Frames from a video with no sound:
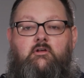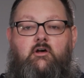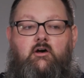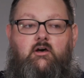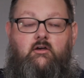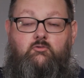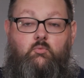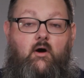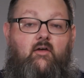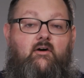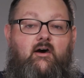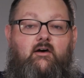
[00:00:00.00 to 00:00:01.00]
as
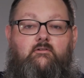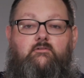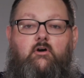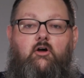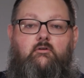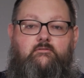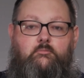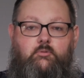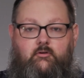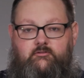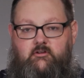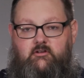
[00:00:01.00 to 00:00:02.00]
well as all of the
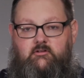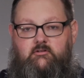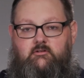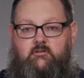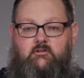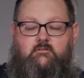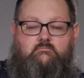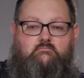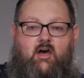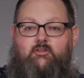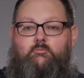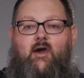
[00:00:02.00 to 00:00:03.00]
built-in
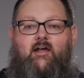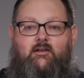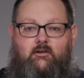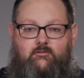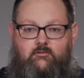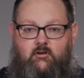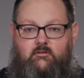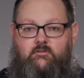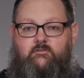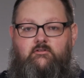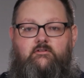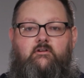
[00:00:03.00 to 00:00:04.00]
mathematics and all of
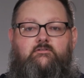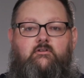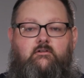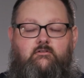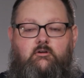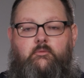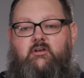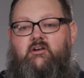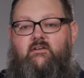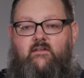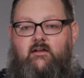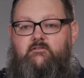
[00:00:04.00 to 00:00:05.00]
the statistics that are being
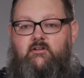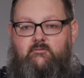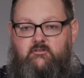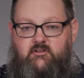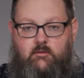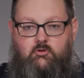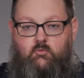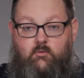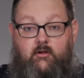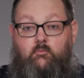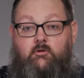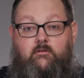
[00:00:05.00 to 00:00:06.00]
collected every time you
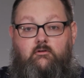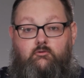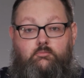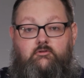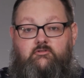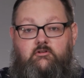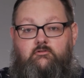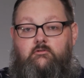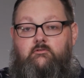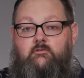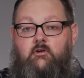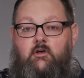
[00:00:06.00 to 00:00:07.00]
run one of those
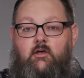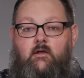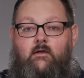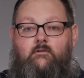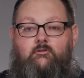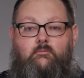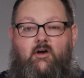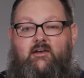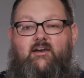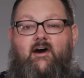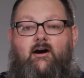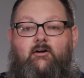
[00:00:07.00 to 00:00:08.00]
procedures. So
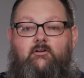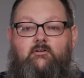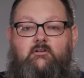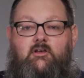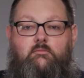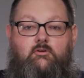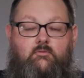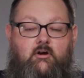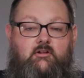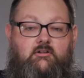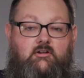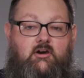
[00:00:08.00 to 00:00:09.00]
MetCal can be
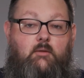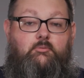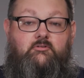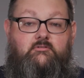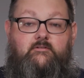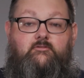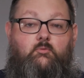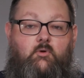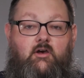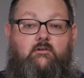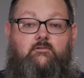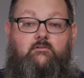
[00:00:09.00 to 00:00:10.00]
run in a couple of different
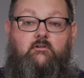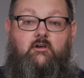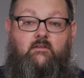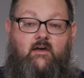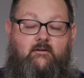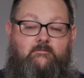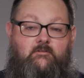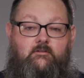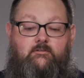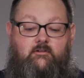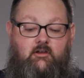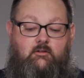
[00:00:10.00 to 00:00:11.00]
ways, and that
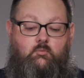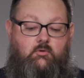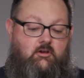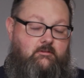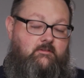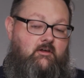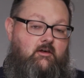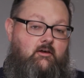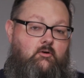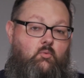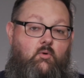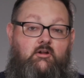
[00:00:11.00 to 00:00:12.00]
fits in with
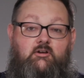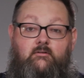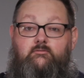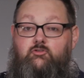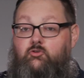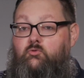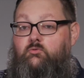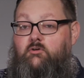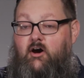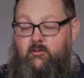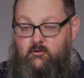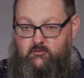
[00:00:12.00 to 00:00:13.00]
one of two
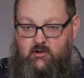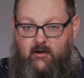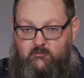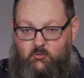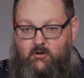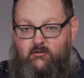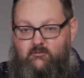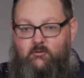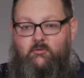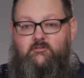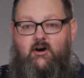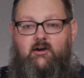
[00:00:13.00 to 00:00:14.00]
other softwares
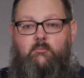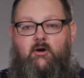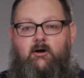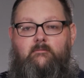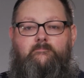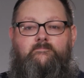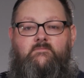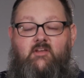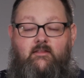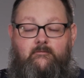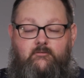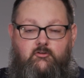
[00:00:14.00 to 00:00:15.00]
that we talk about.
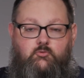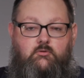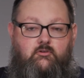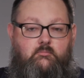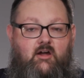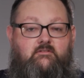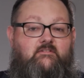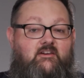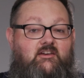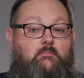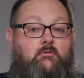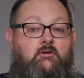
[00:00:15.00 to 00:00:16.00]
And the first one is
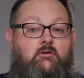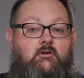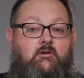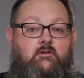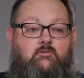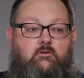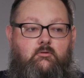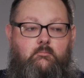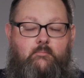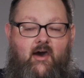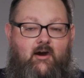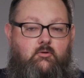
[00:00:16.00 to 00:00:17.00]
MetTeam. So
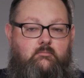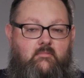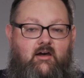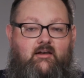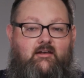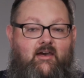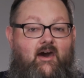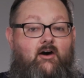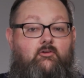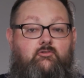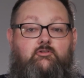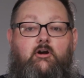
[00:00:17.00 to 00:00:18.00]
back when
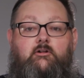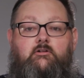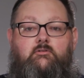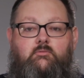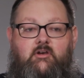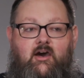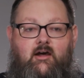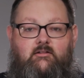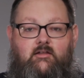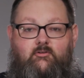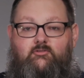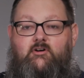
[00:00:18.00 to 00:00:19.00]
MetCal started, we had
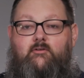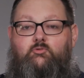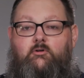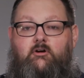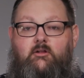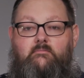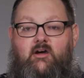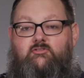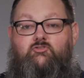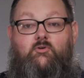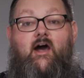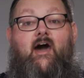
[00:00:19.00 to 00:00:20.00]
another software called
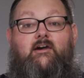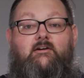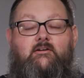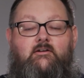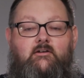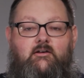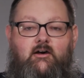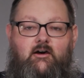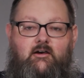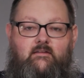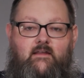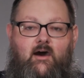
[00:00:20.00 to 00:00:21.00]
MetTrack,
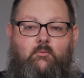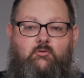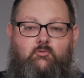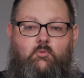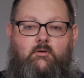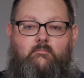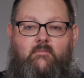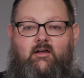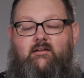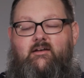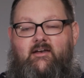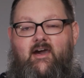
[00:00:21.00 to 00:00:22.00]
and that was what
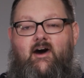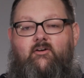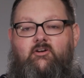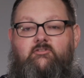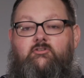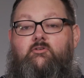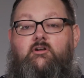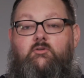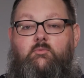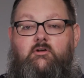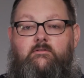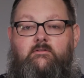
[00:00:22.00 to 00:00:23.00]
MetCal
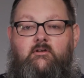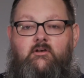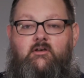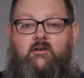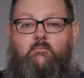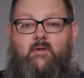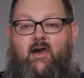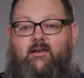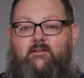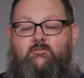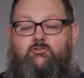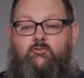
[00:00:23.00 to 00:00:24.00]
integrated with. And
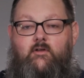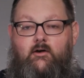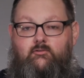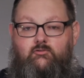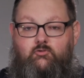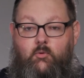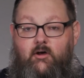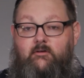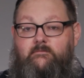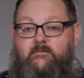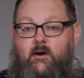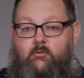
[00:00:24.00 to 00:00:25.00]
back in
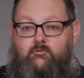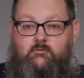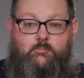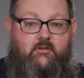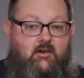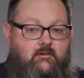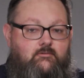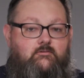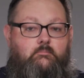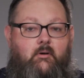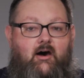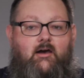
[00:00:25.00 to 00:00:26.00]
2012, that was
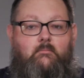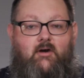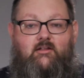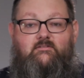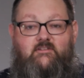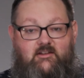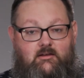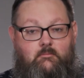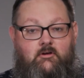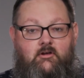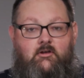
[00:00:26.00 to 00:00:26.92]
replaced by MetTeam.